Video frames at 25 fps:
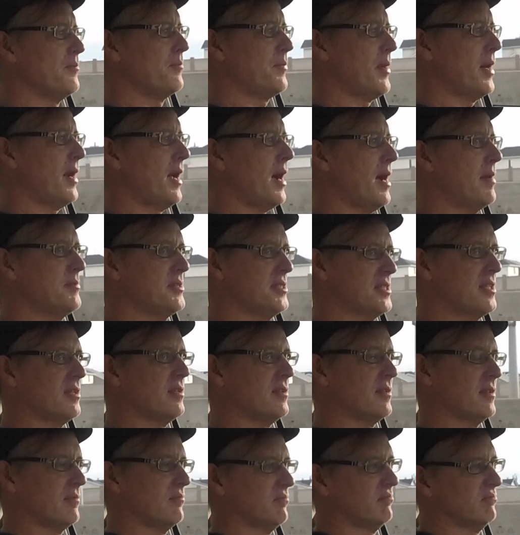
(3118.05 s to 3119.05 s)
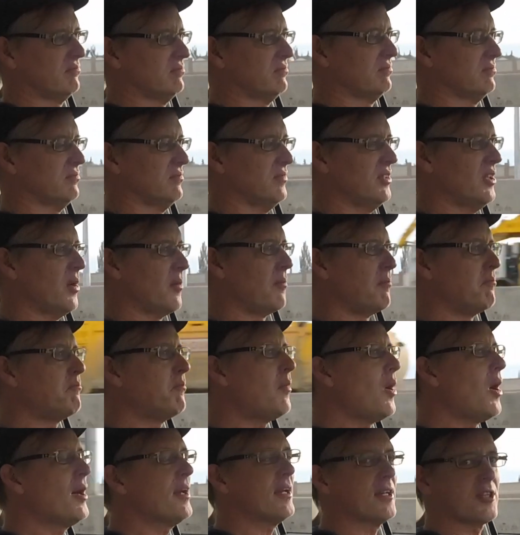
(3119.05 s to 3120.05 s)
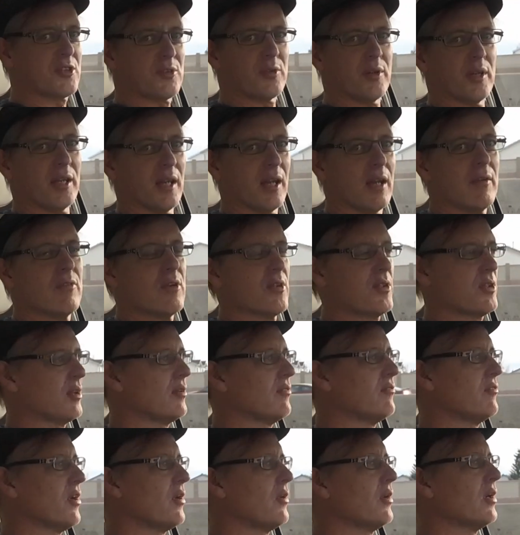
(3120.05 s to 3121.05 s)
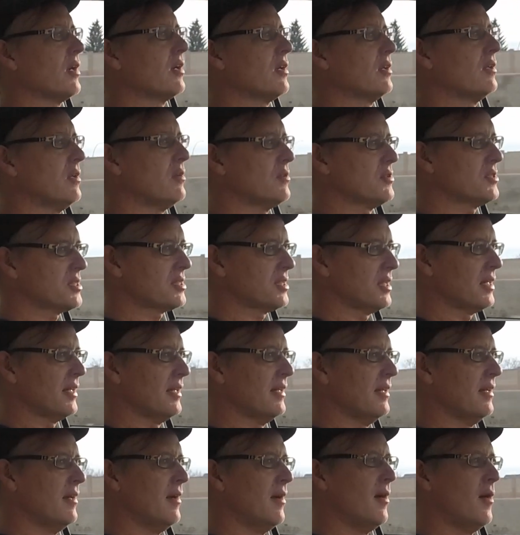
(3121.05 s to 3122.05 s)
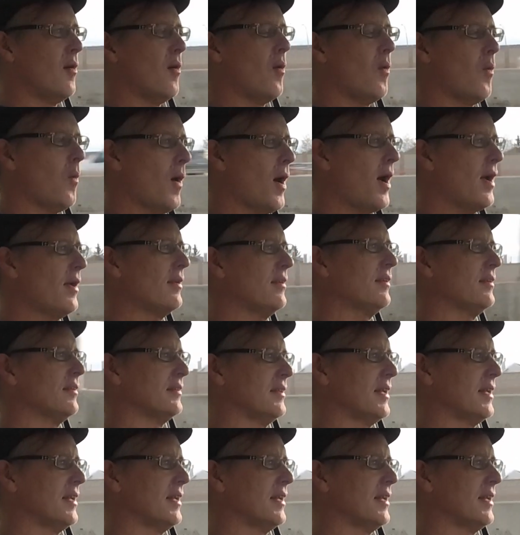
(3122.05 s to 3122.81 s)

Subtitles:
But I'm still, you know, monitoring everything very closely while